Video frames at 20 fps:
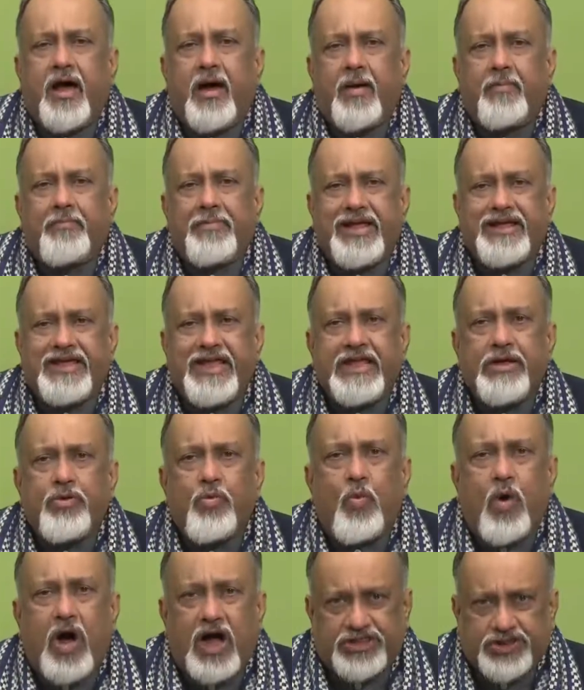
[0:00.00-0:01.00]
making
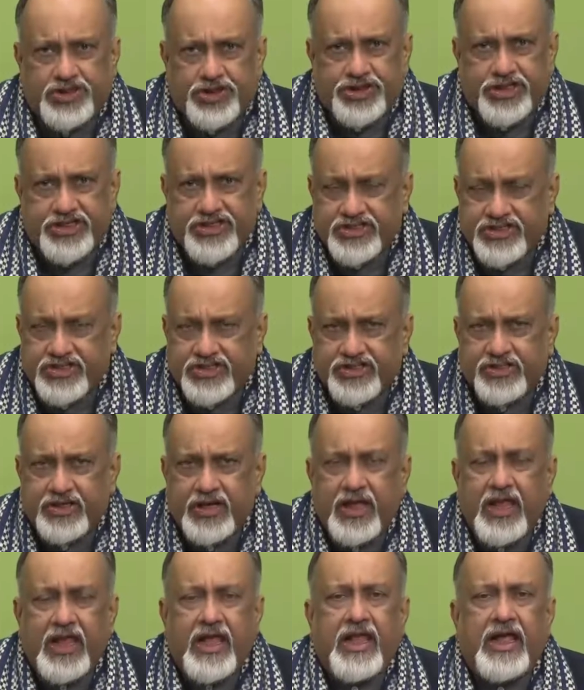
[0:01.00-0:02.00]
watches,
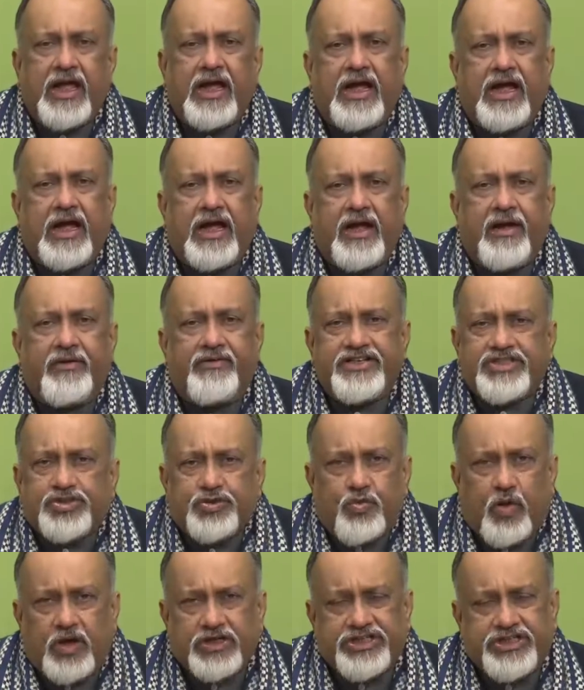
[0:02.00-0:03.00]

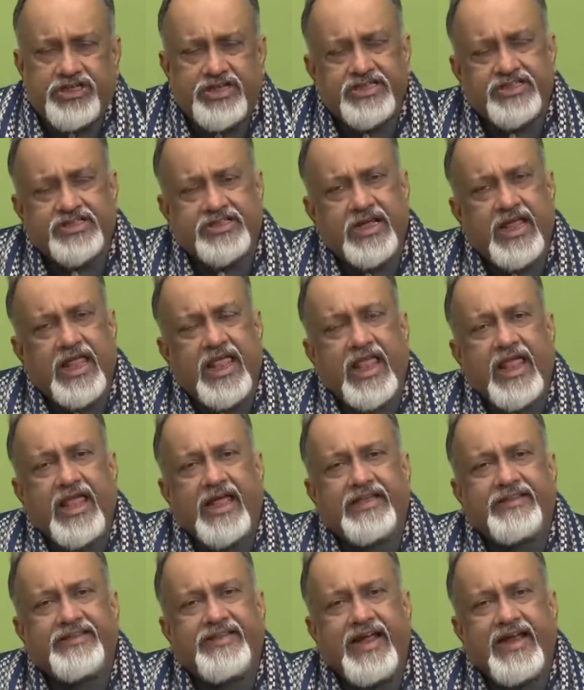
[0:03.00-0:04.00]
wrist watches,
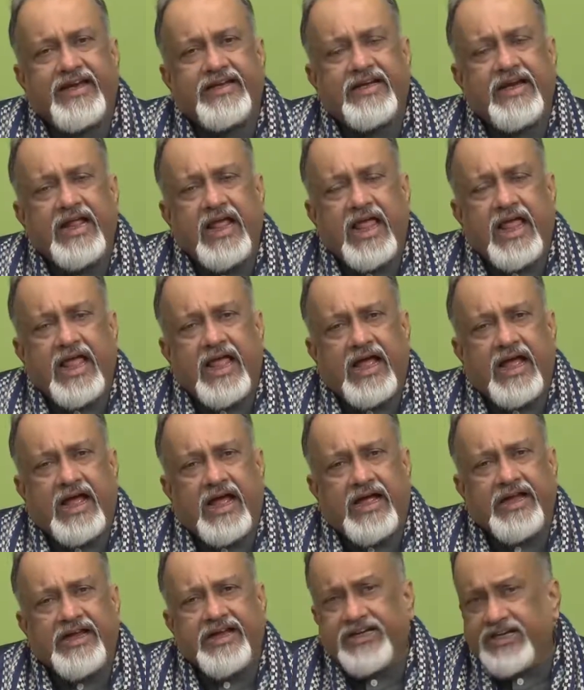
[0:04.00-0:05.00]
then
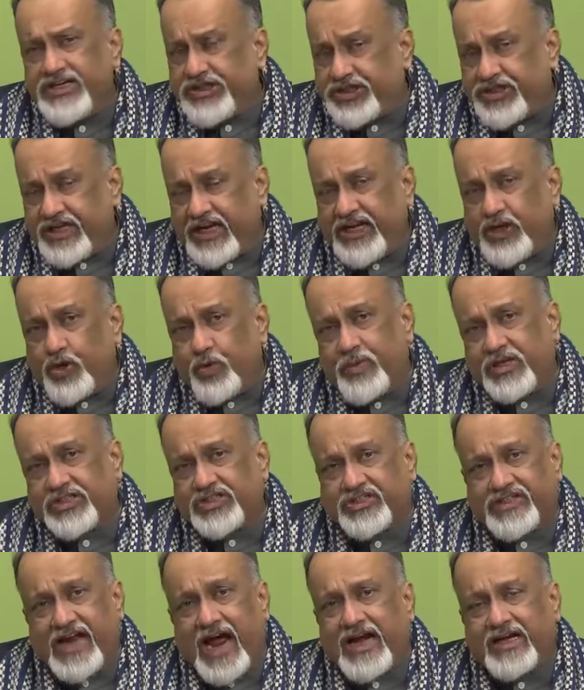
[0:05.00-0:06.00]
initially you may
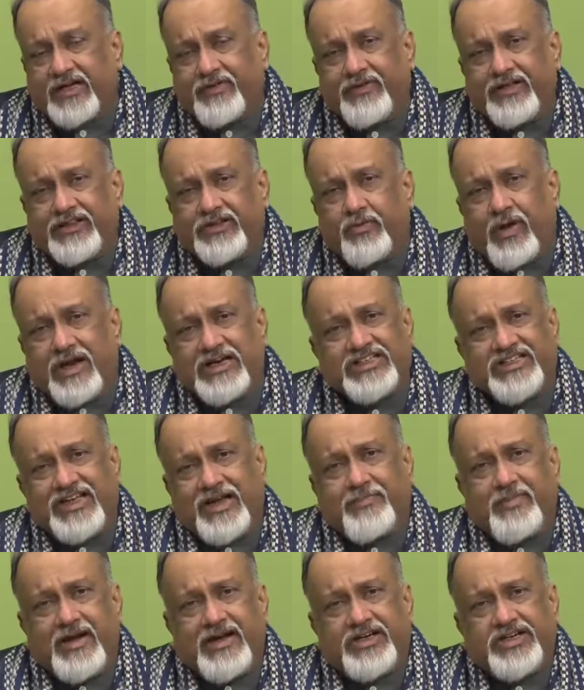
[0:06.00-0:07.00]
start with one
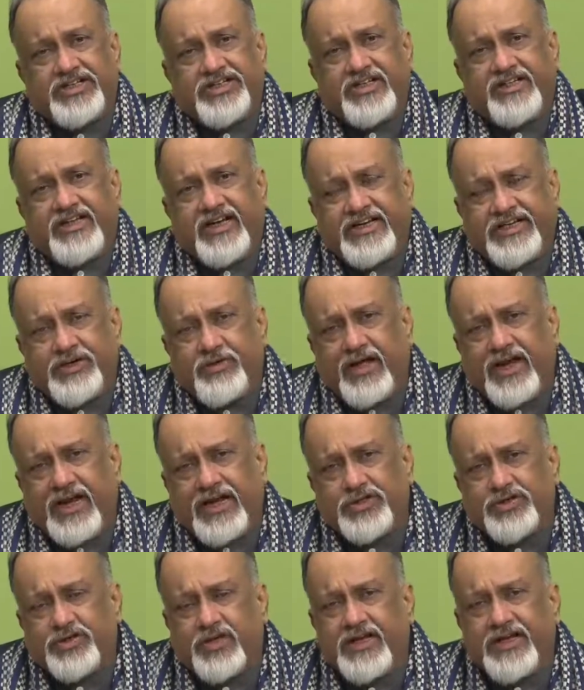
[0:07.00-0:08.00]
segmentation, that you are
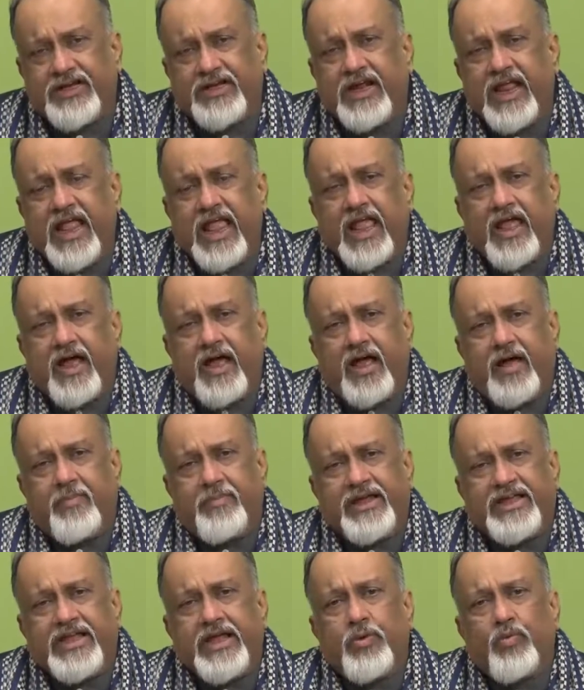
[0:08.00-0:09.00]
actually
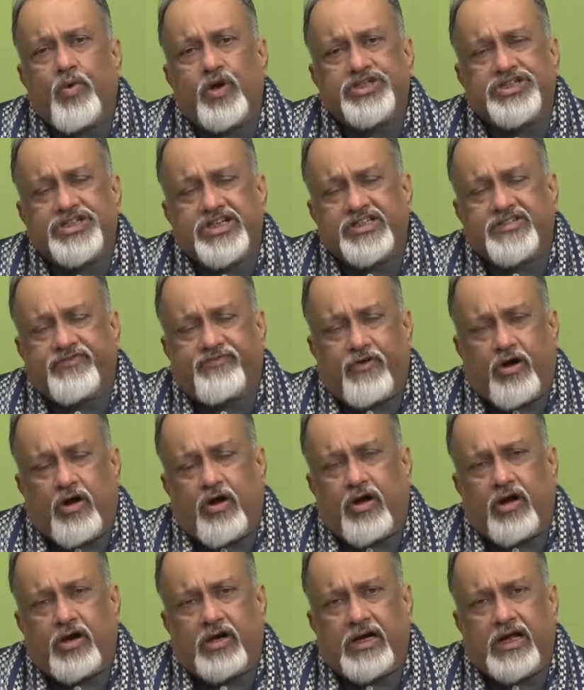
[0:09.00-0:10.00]
making watches
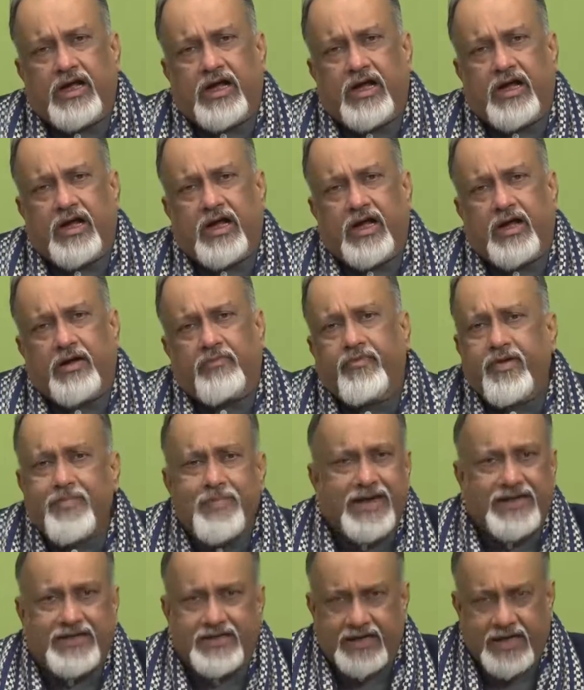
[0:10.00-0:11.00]
for
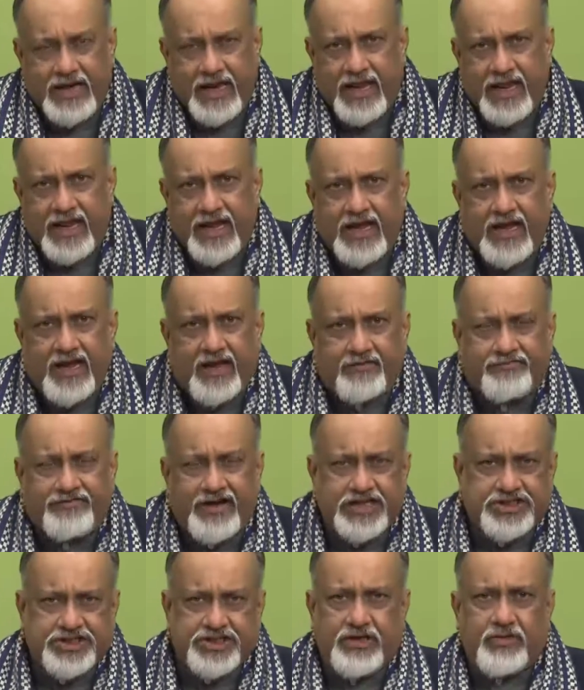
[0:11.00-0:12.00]
women,
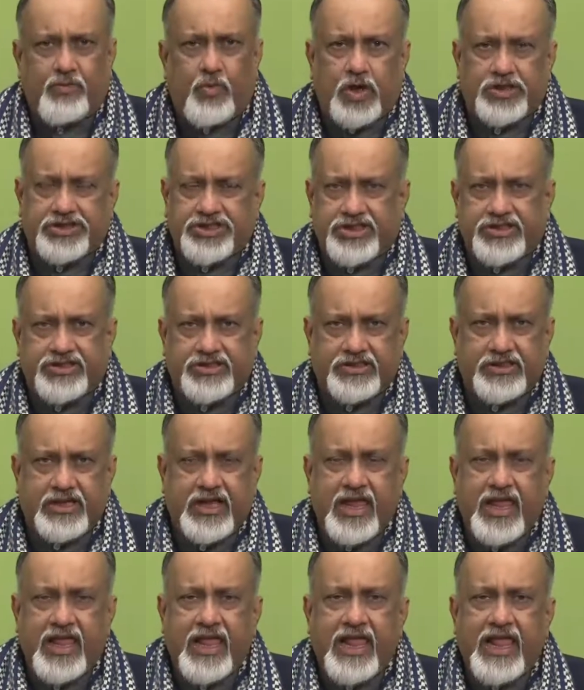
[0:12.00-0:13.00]
fashion watches,
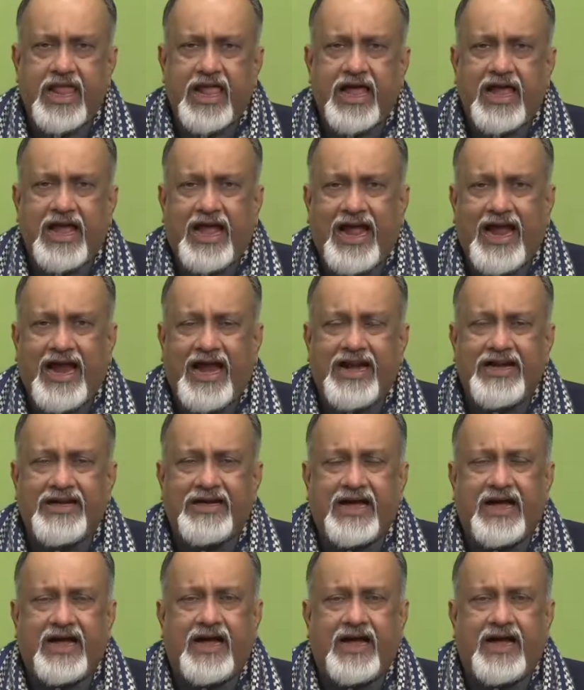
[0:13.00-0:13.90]
and